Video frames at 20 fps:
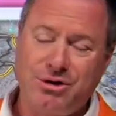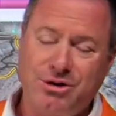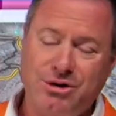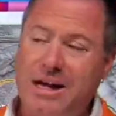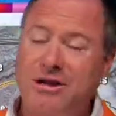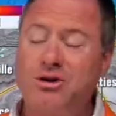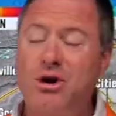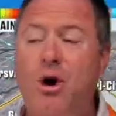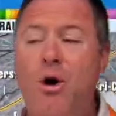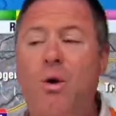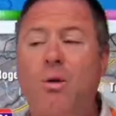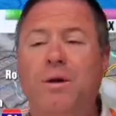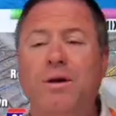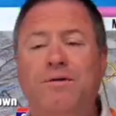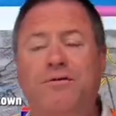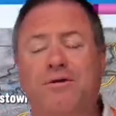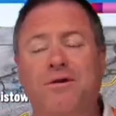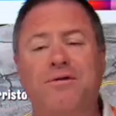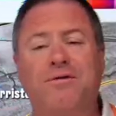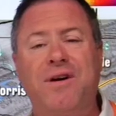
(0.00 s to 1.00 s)
chance only
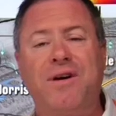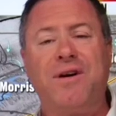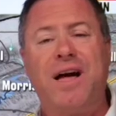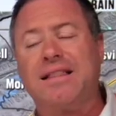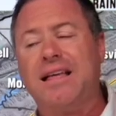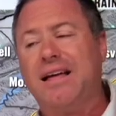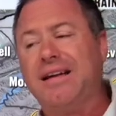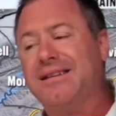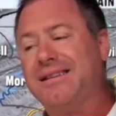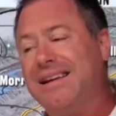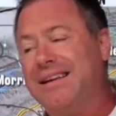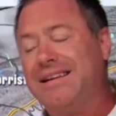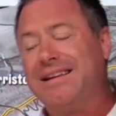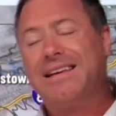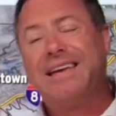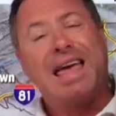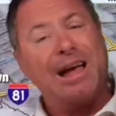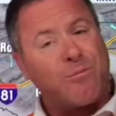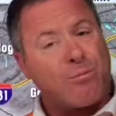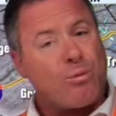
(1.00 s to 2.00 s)
for the fact that
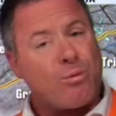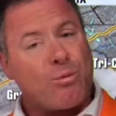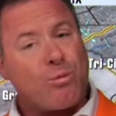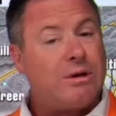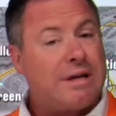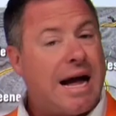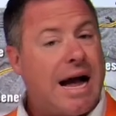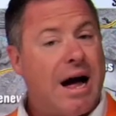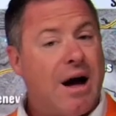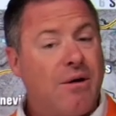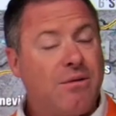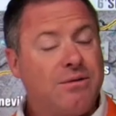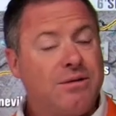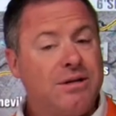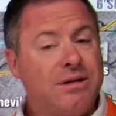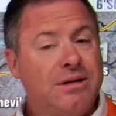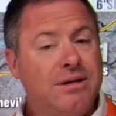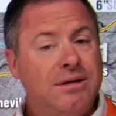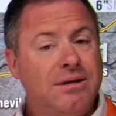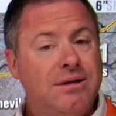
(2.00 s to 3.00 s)
it can't rule it out,
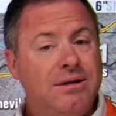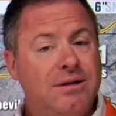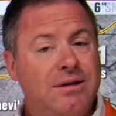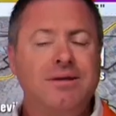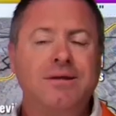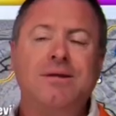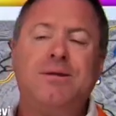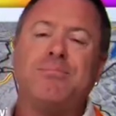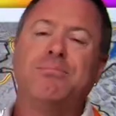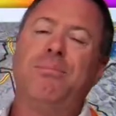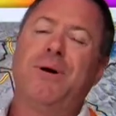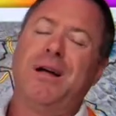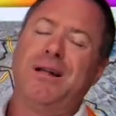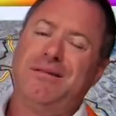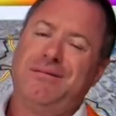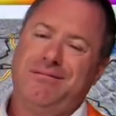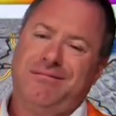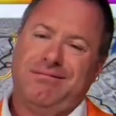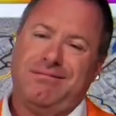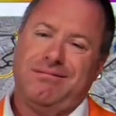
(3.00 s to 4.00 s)

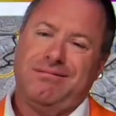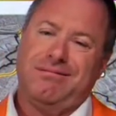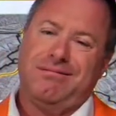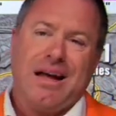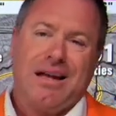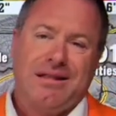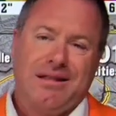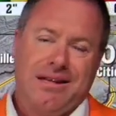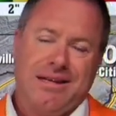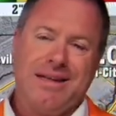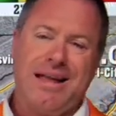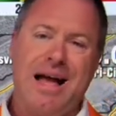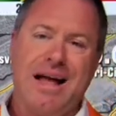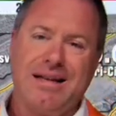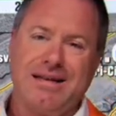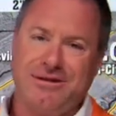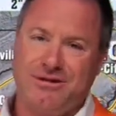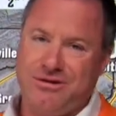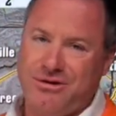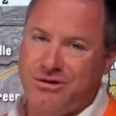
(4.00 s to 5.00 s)
but likely
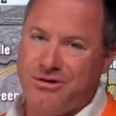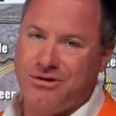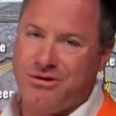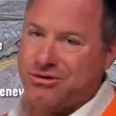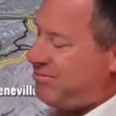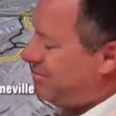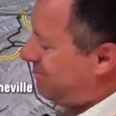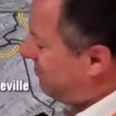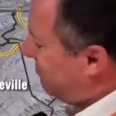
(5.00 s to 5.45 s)
not to